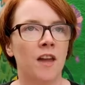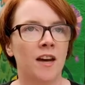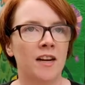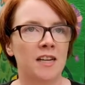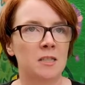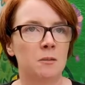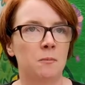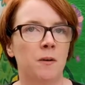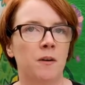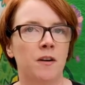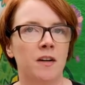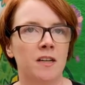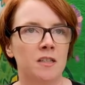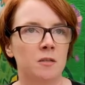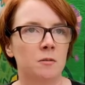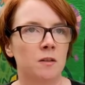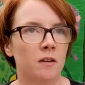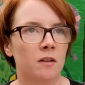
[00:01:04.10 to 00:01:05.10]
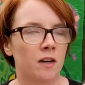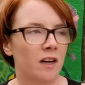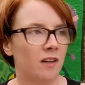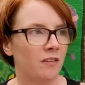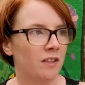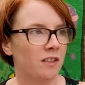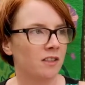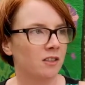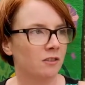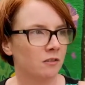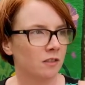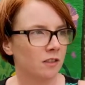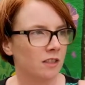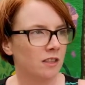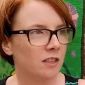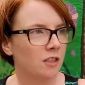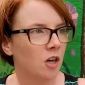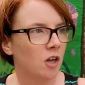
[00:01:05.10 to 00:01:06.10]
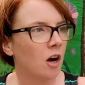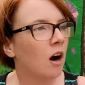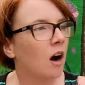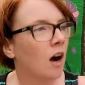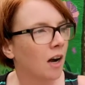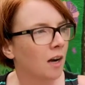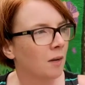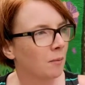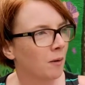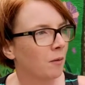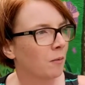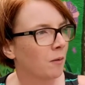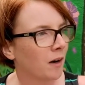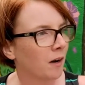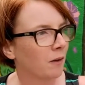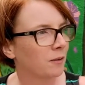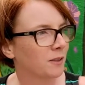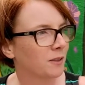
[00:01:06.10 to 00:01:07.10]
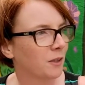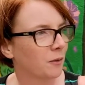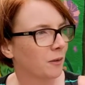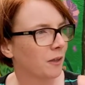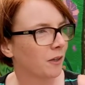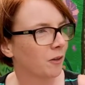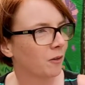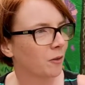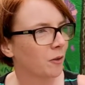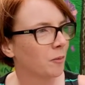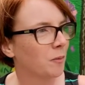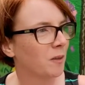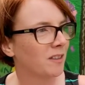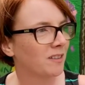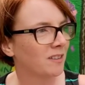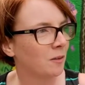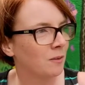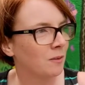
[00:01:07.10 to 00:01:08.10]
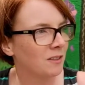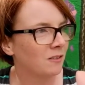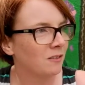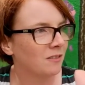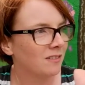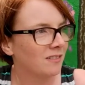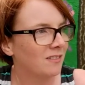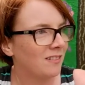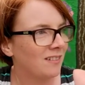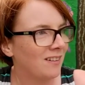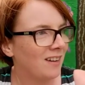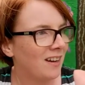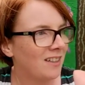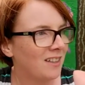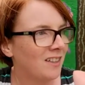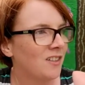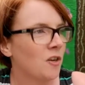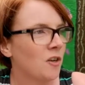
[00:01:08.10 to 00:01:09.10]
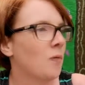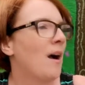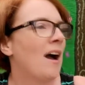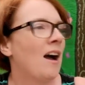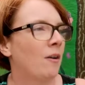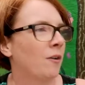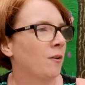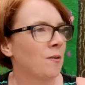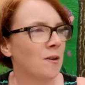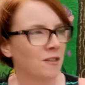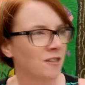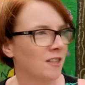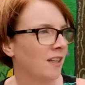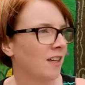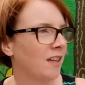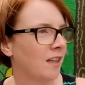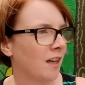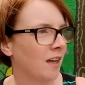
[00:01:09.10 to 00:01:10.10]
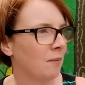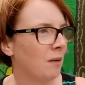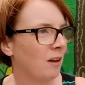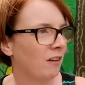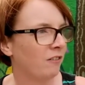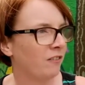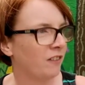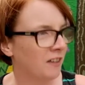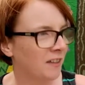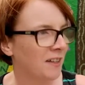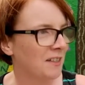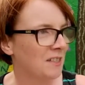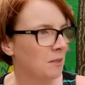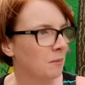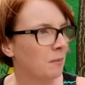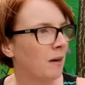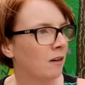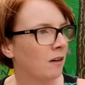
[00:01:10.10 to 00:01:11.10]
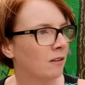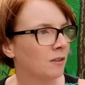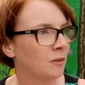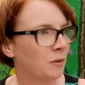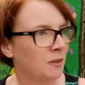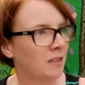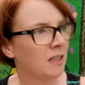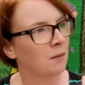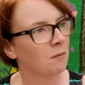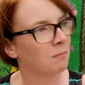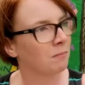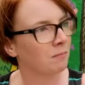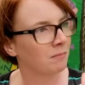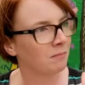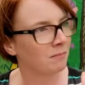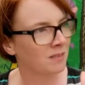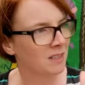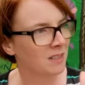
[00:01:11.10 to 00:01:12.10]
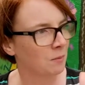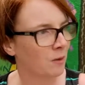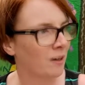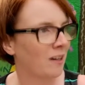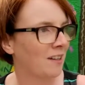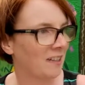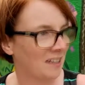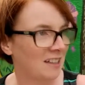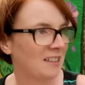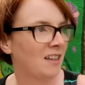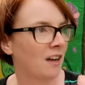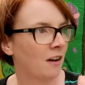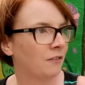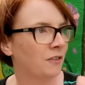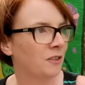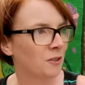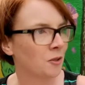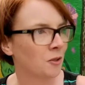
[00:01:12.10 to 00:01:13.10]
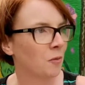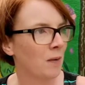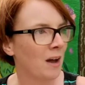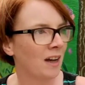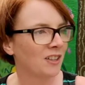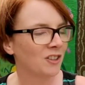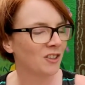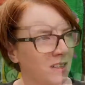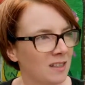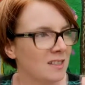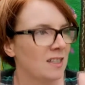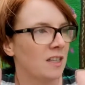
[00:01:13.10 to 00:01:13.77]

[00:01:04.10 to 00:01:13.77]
experience without having to really talk about what I was going through, because I didn't know how to articulate my feelings about losing someone that I loved so much, because